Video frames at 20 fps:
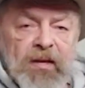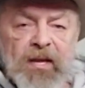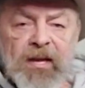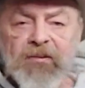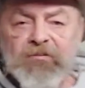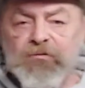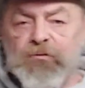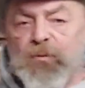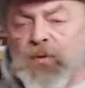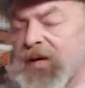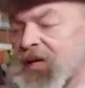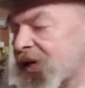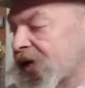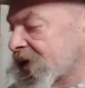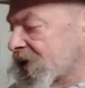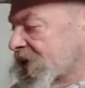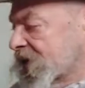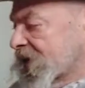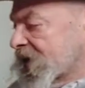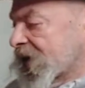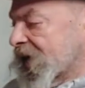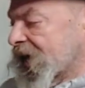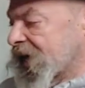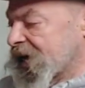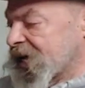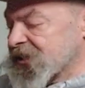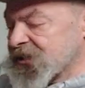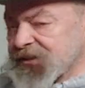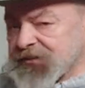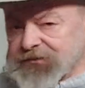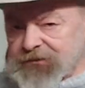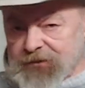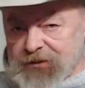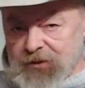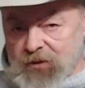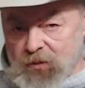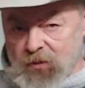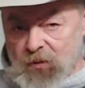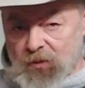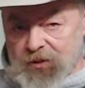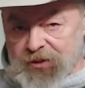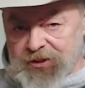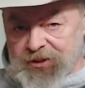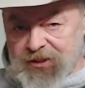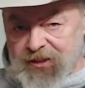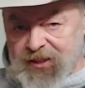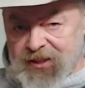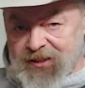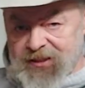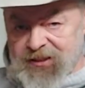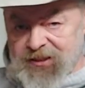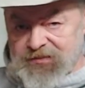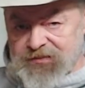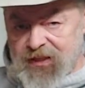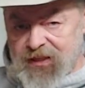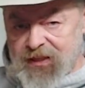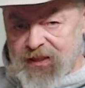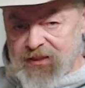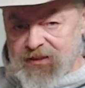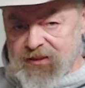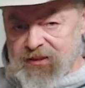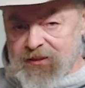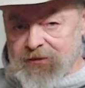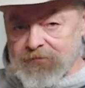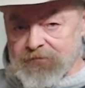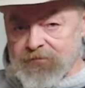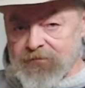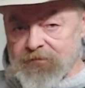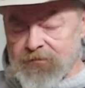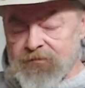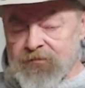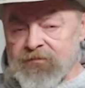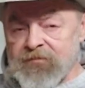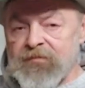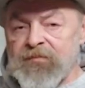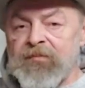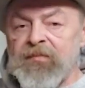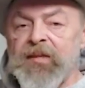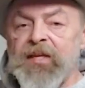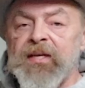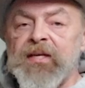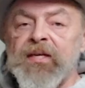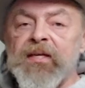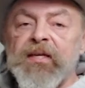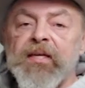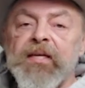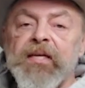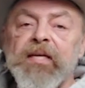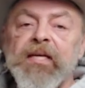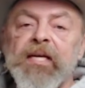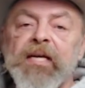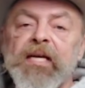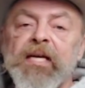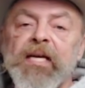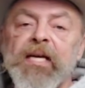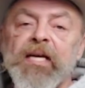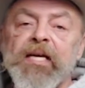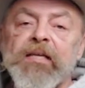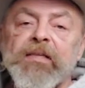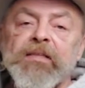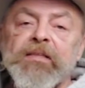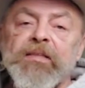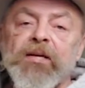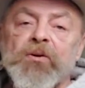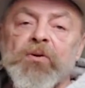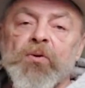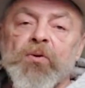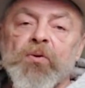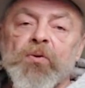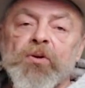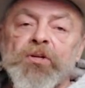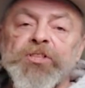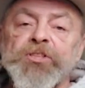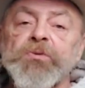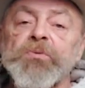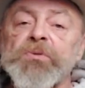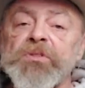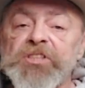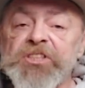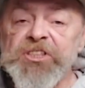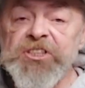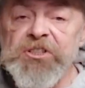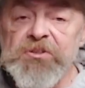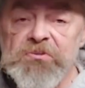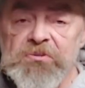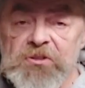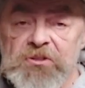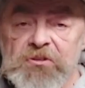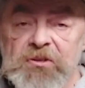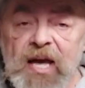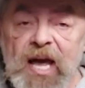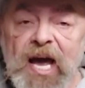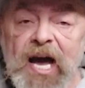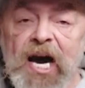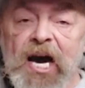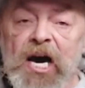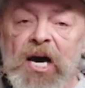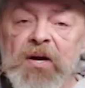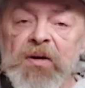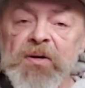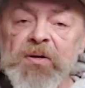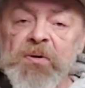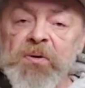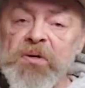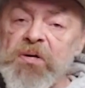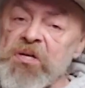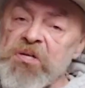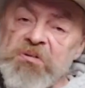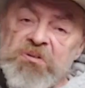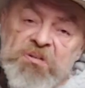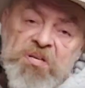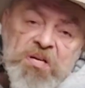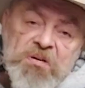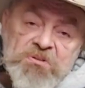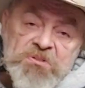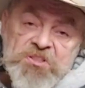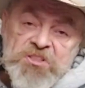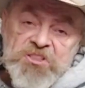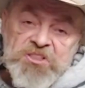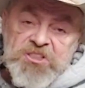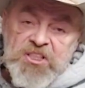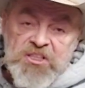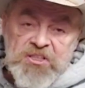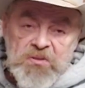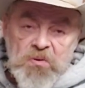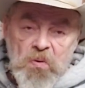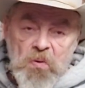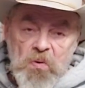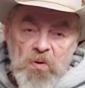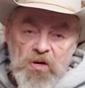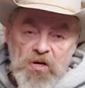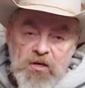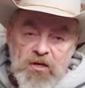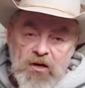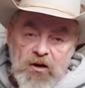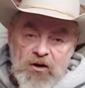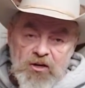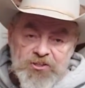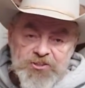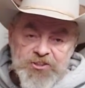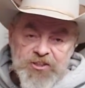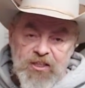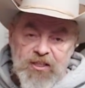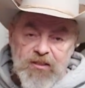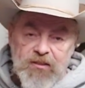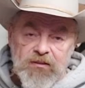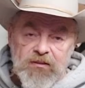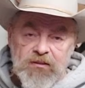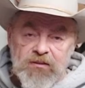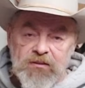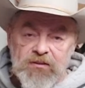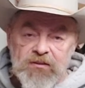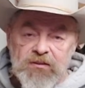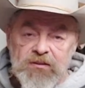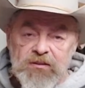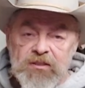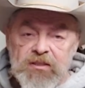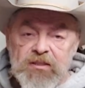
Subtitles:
if we ask for the horse in his face and the horse wants to root out or, just ignore our signal,